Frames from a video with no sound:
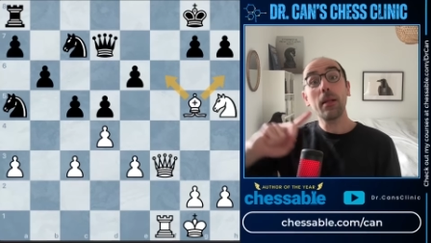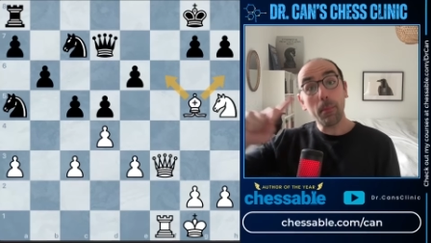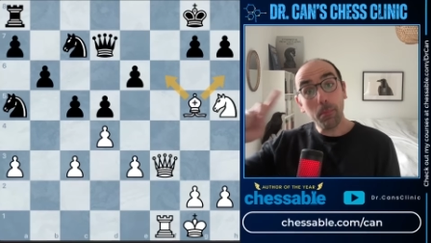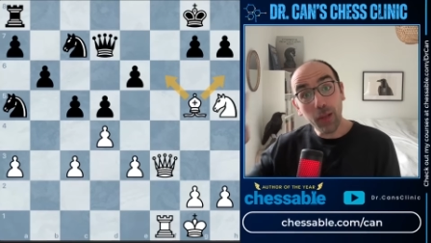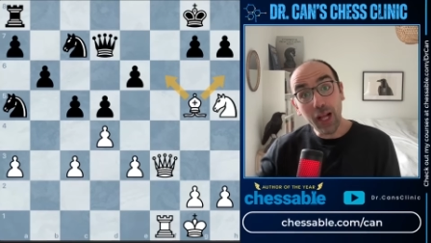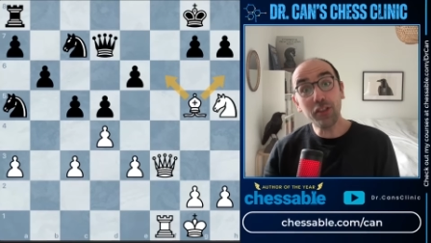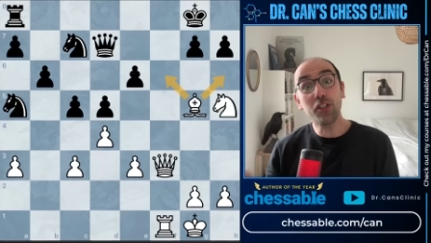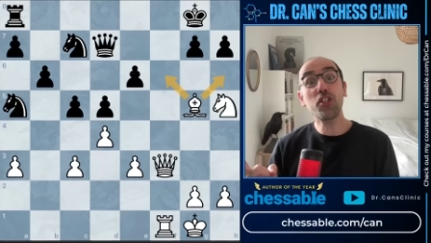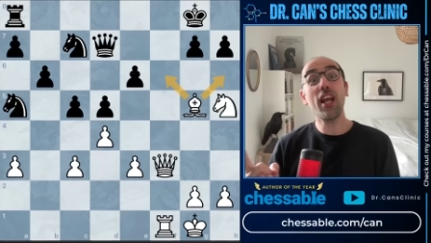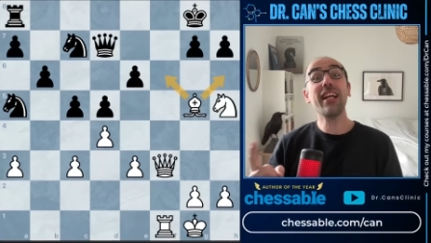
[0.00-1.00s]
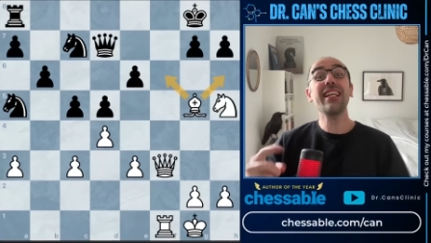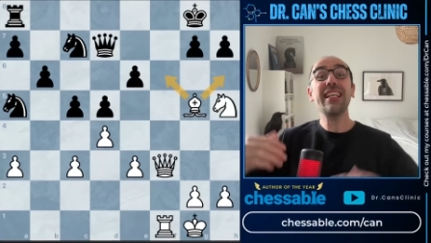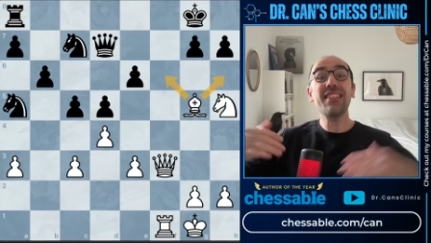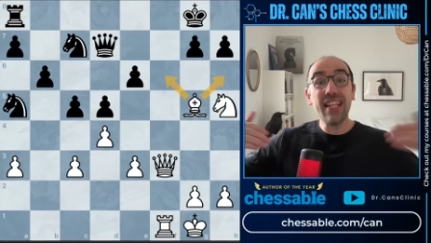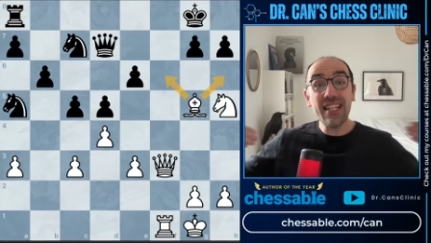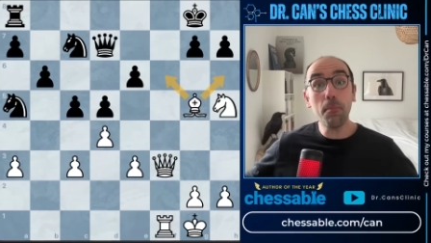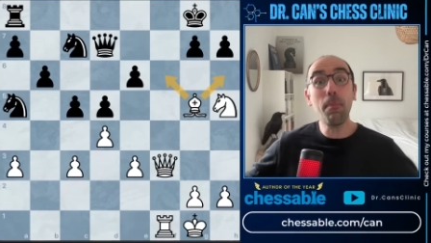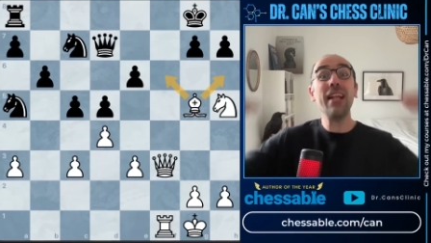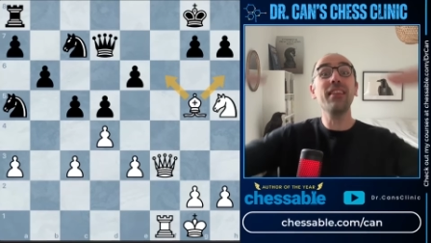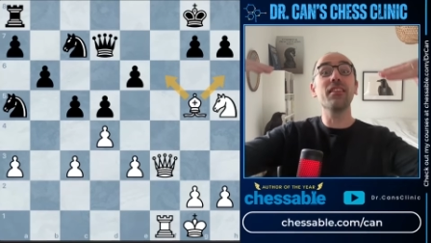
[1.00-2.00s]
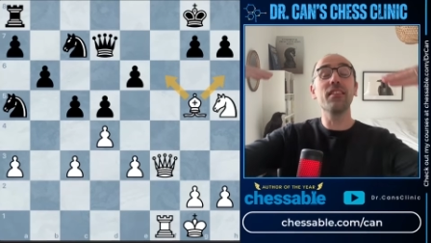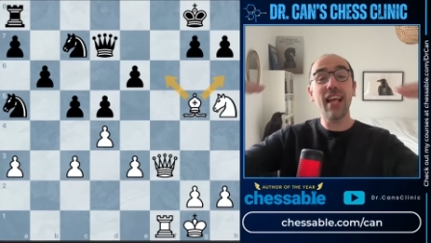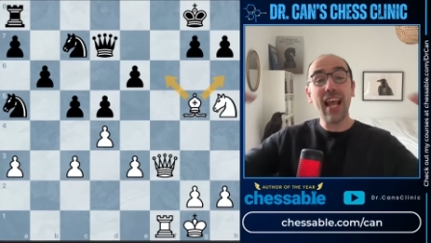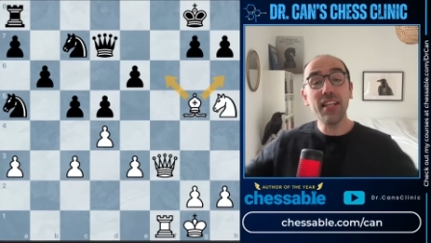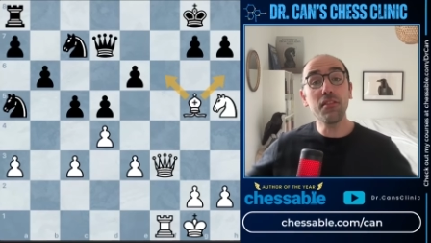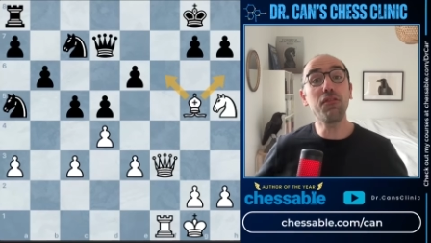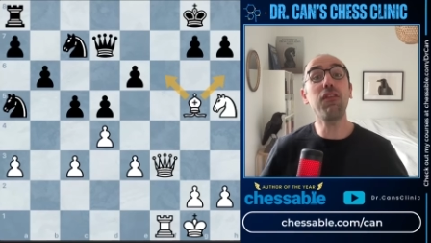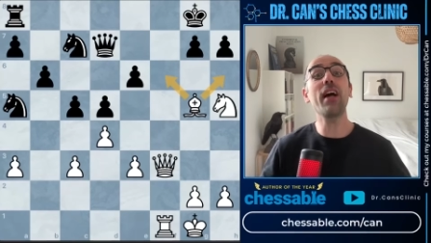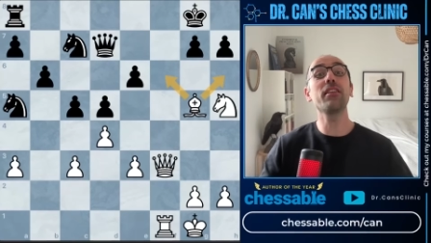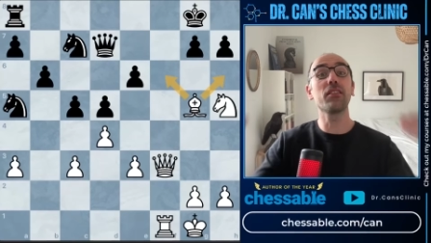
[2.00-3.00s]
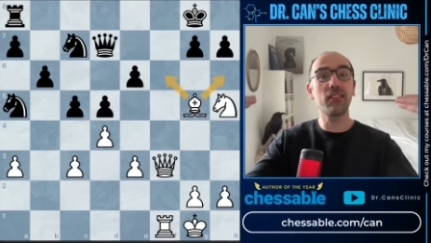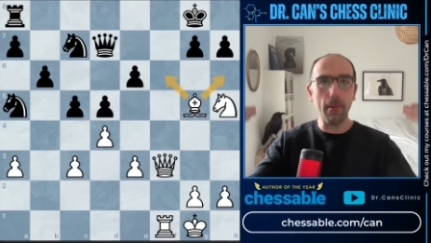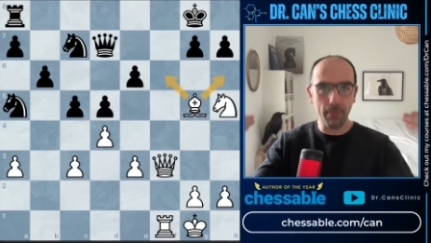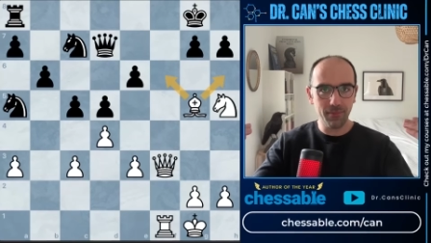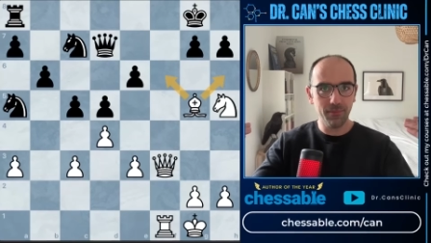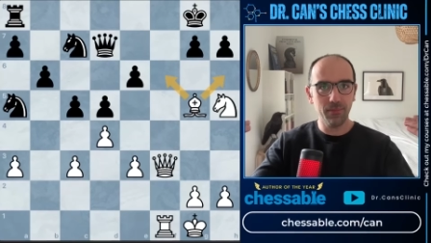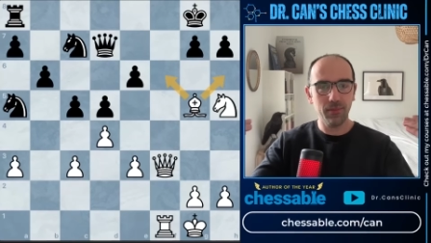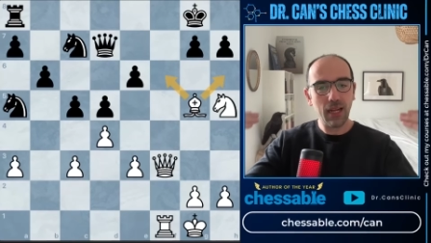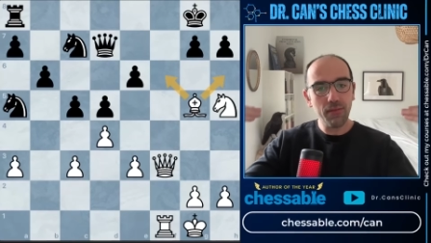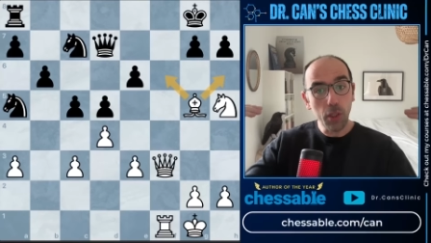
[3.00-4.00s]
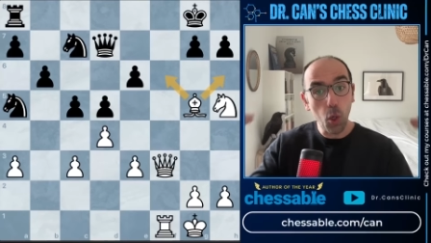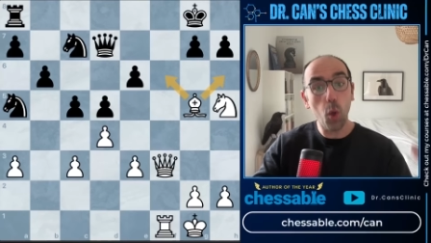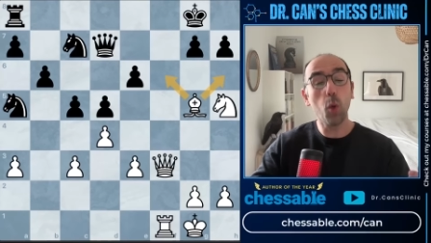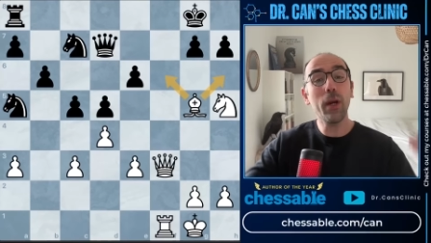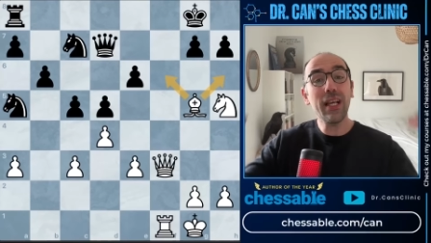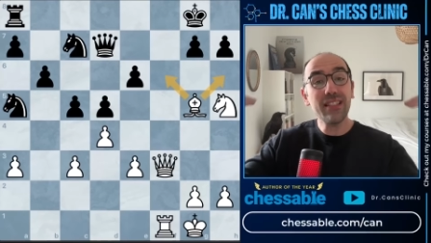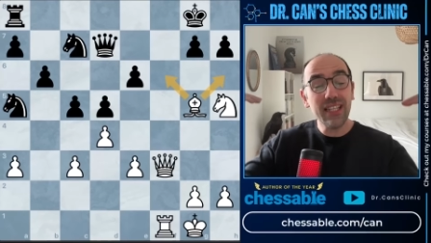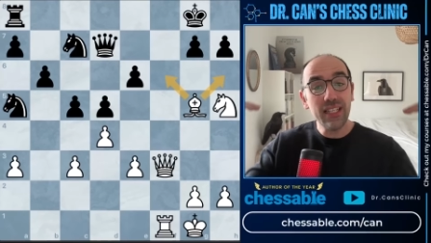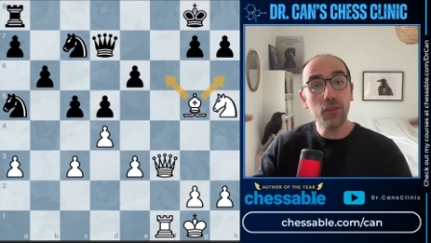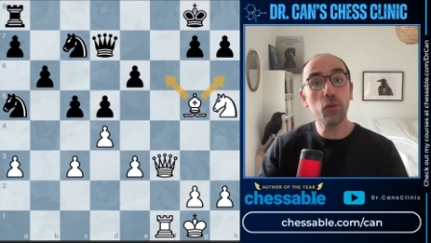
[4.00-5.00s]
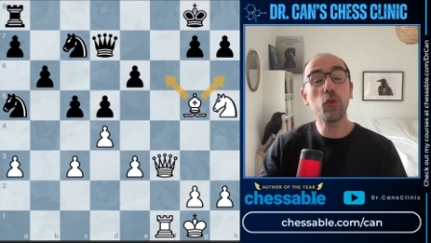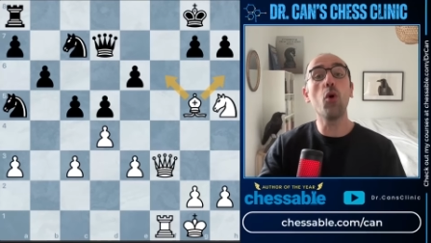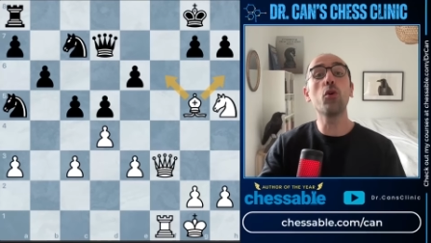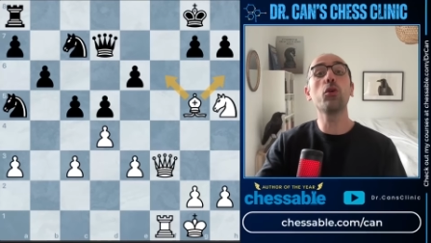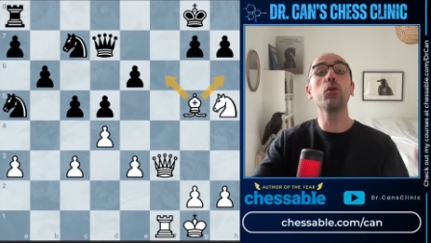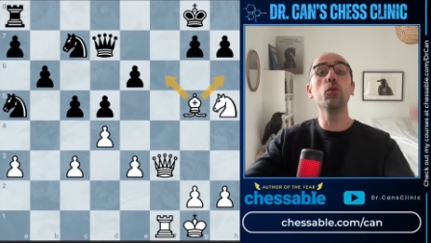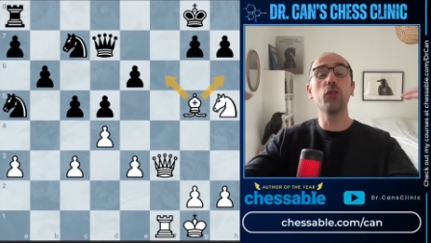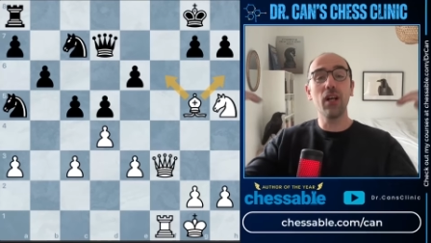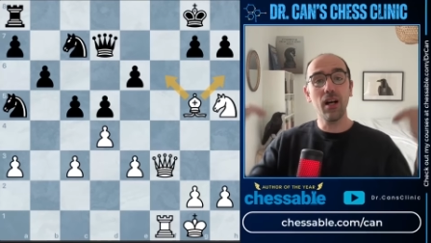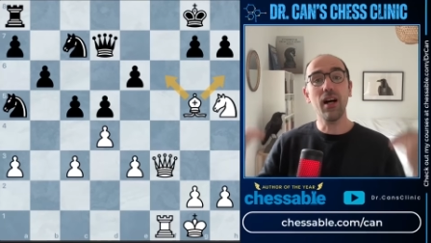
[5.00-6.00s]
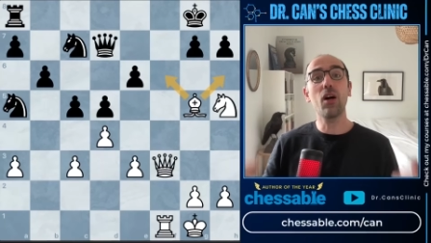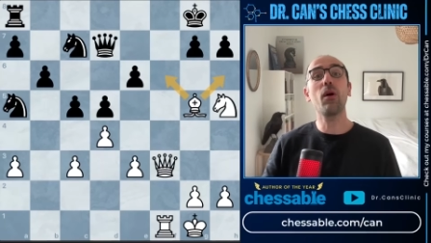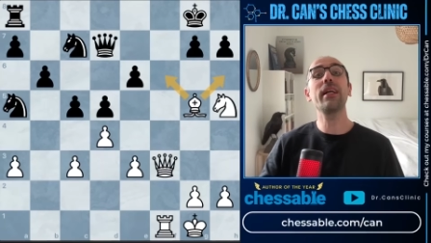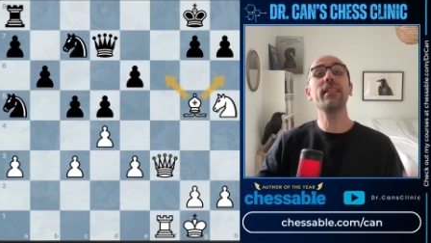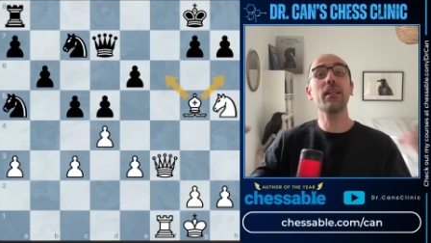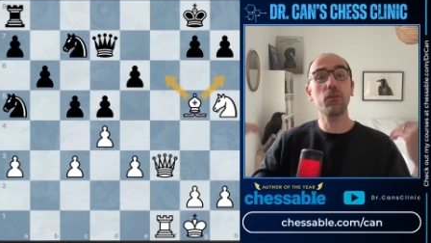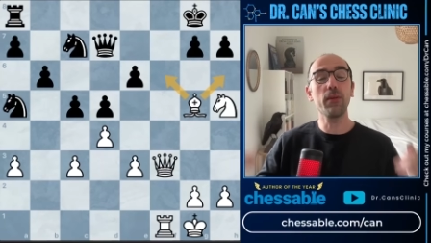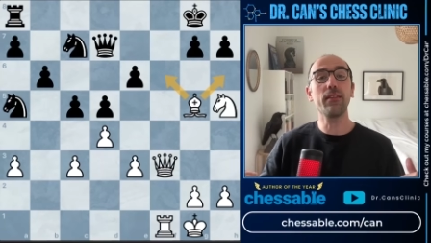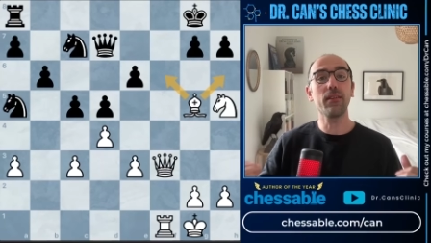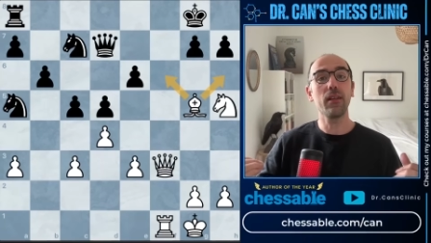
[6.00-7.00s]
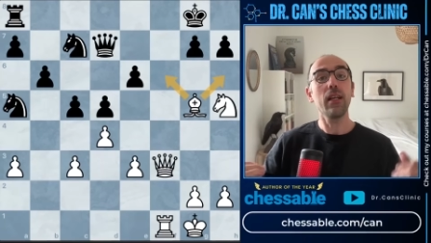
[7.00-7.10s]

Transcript: Blunder check is an independent and the final step that we always need to conclude our ideas with.